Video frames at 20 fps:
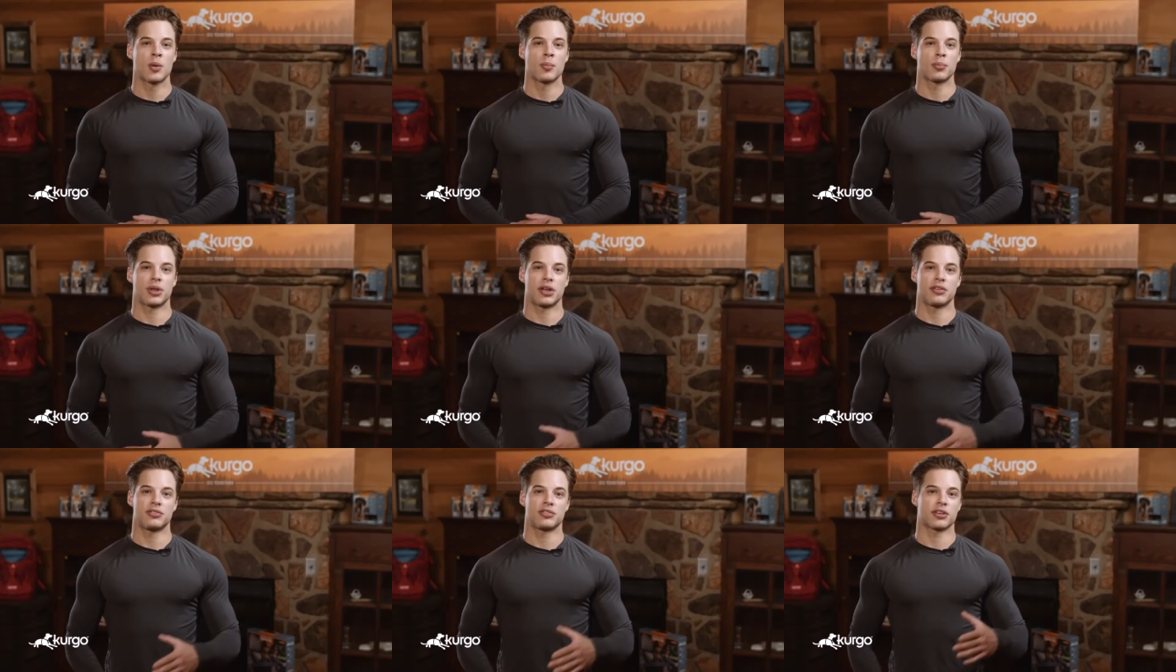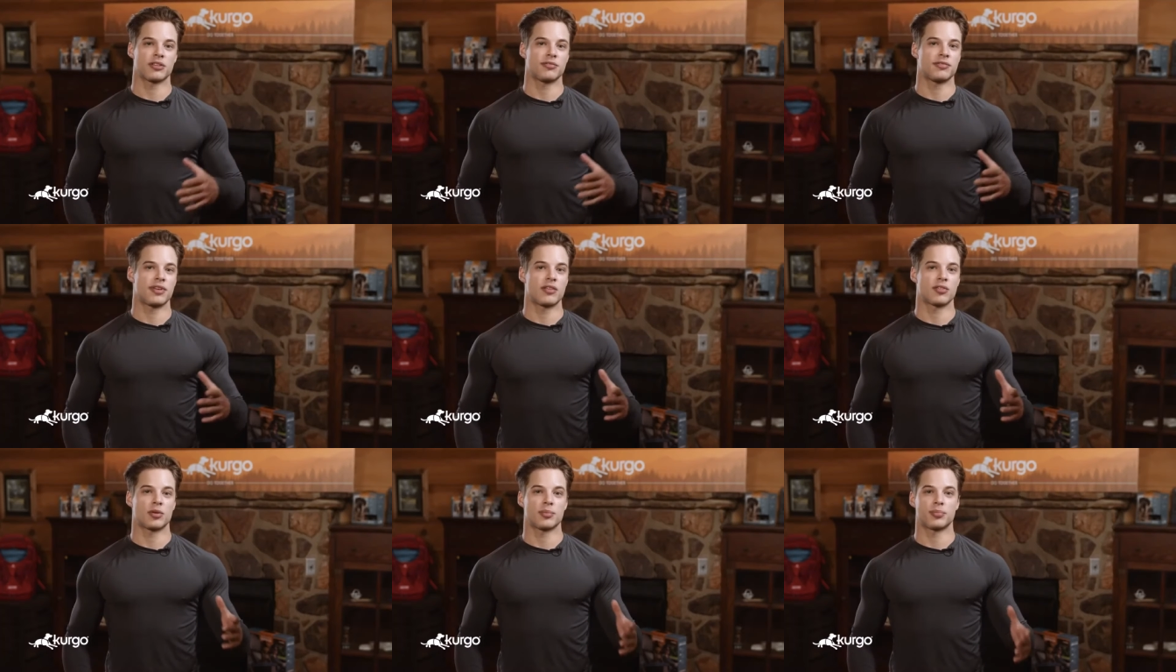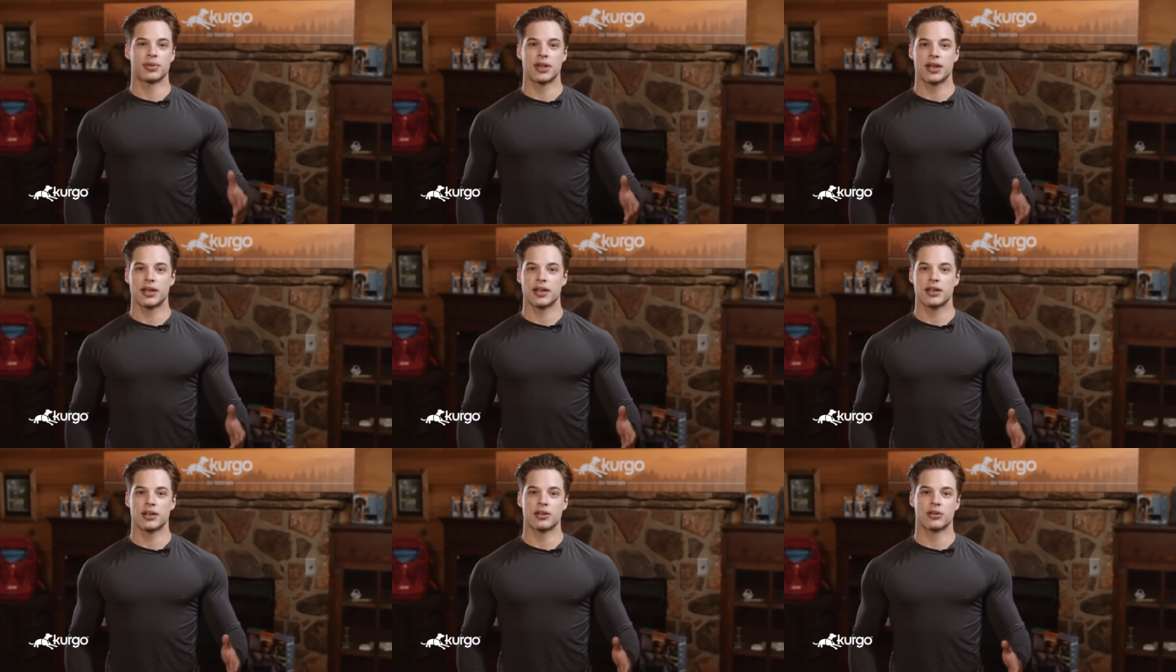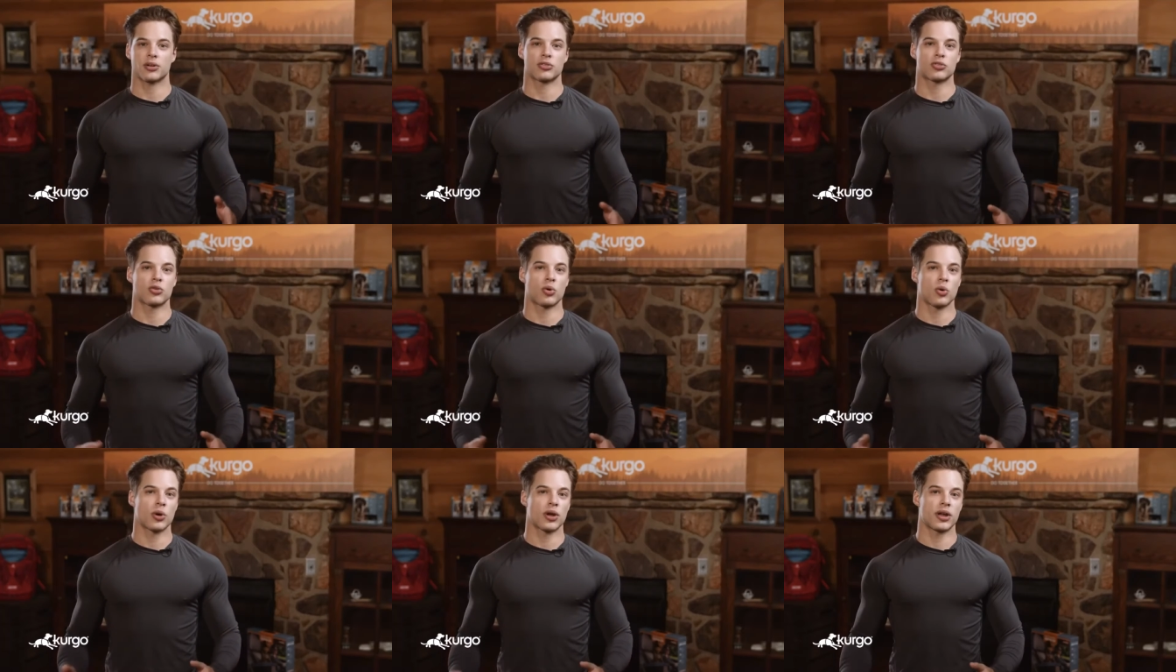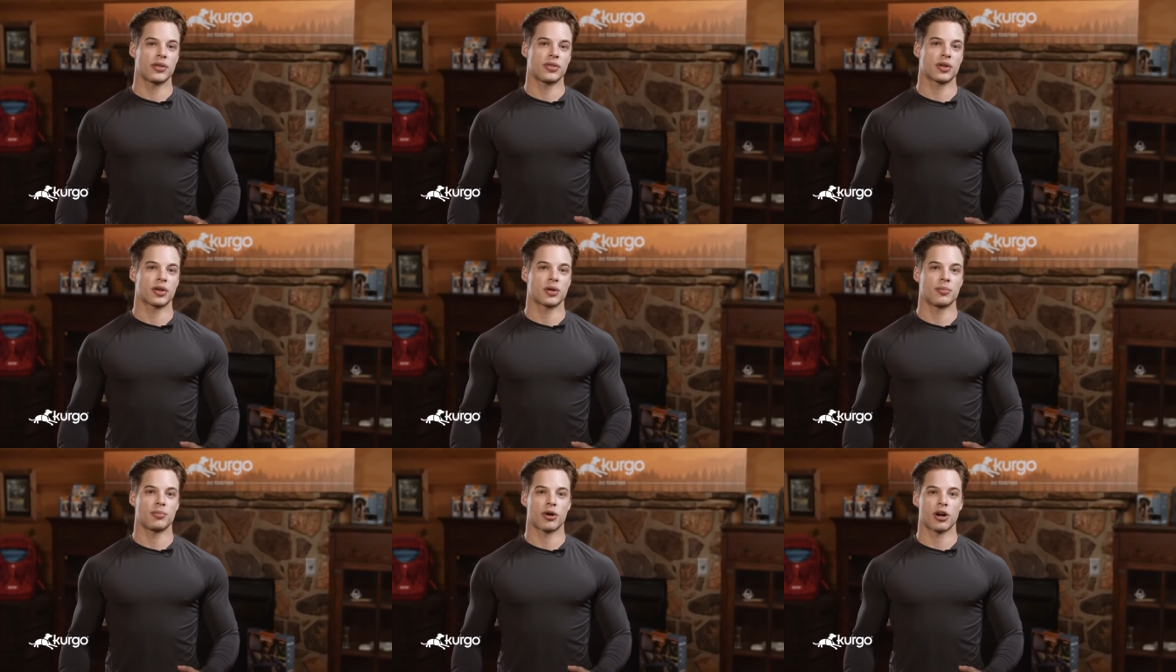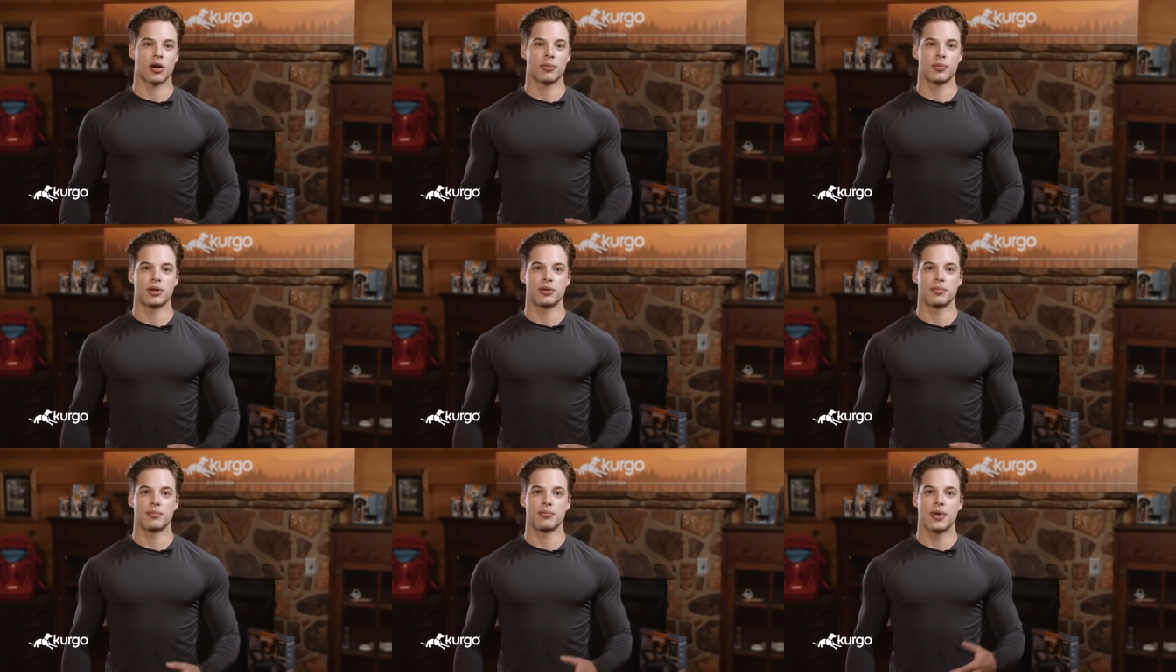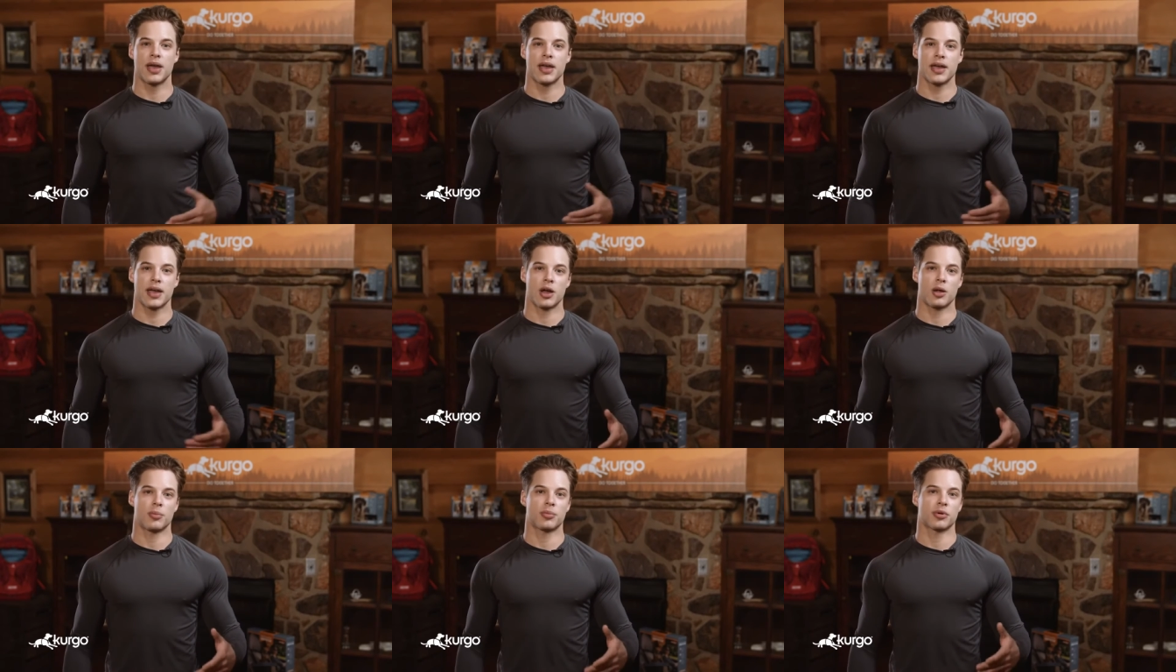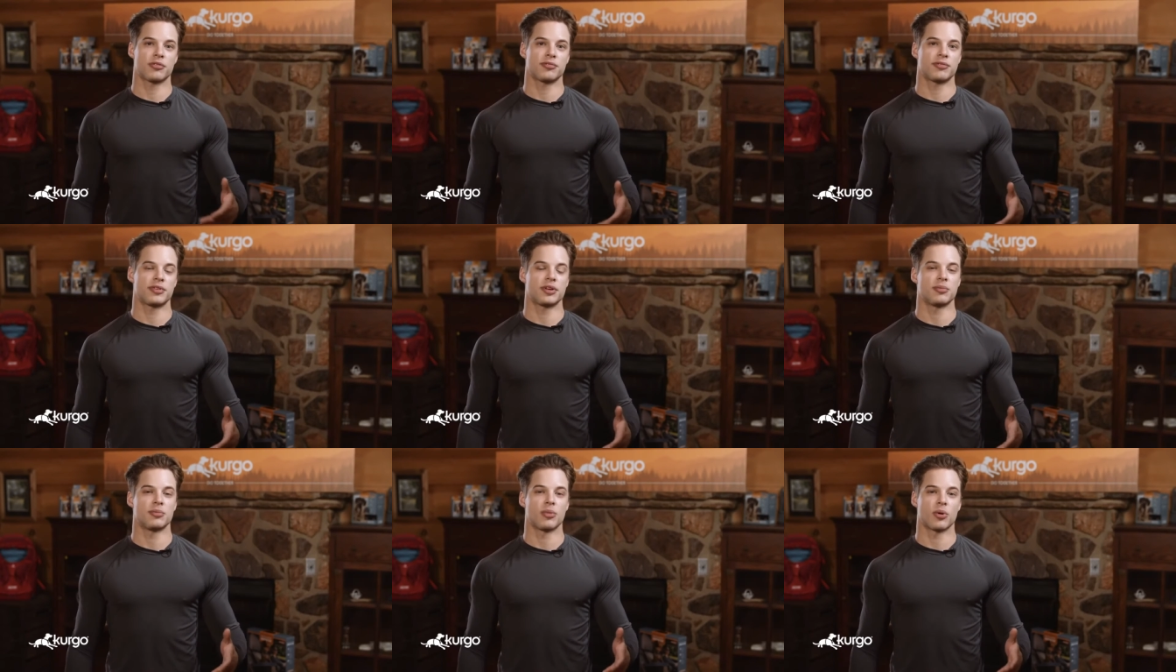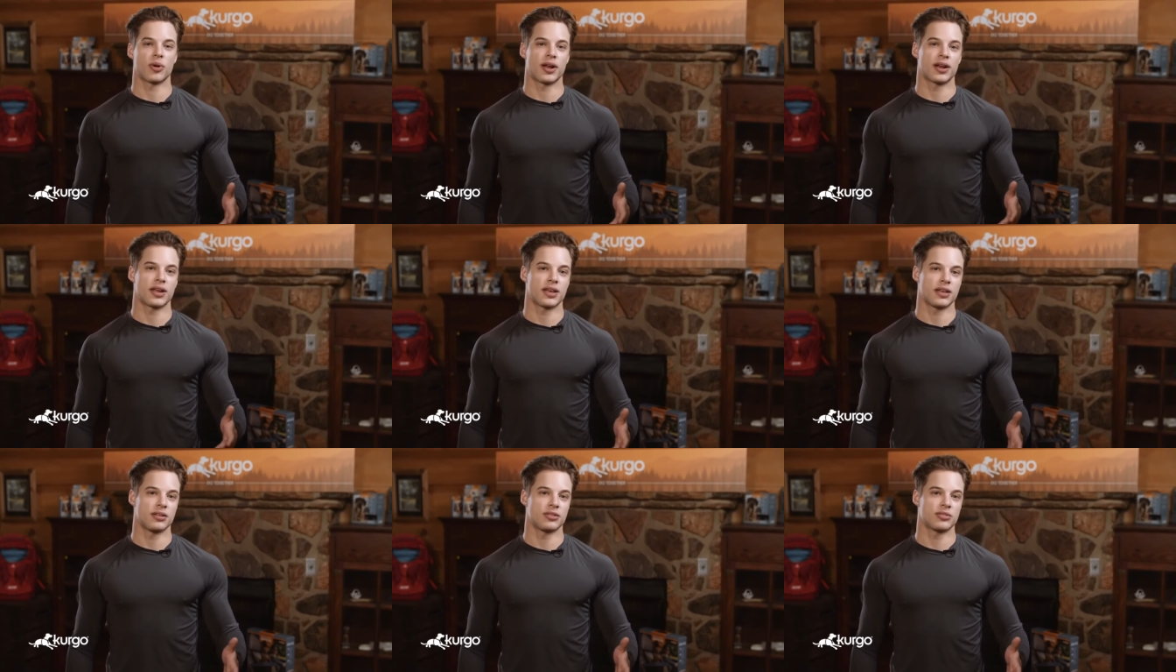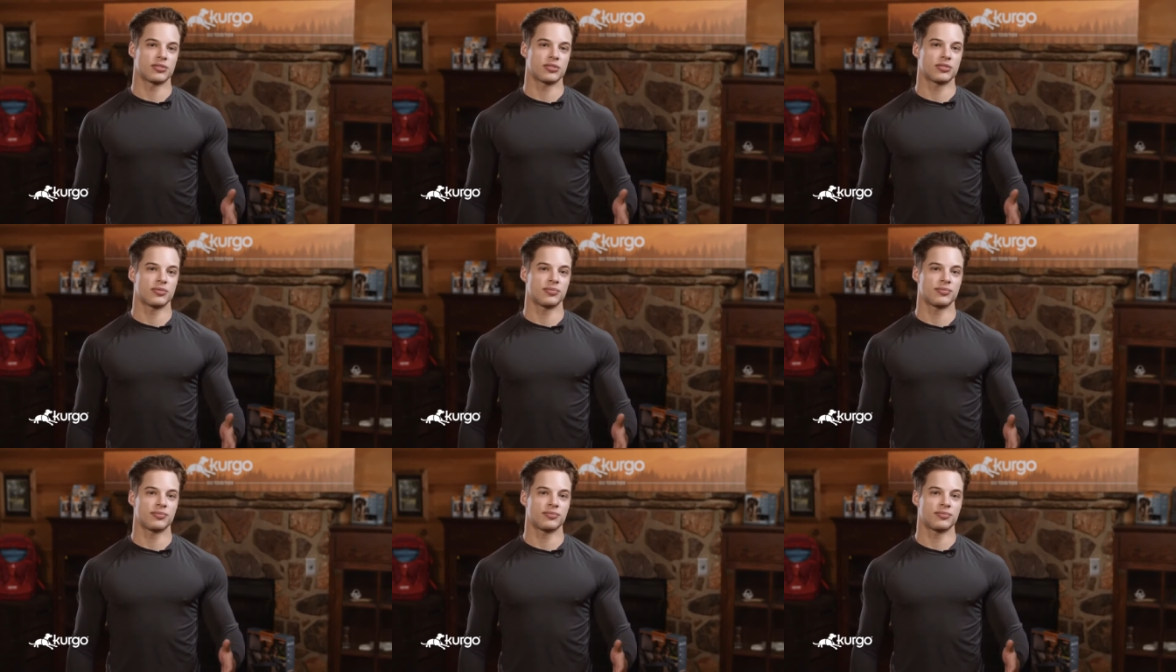Placing a favorite blanket or toy in the compartment may help her feel more at ease.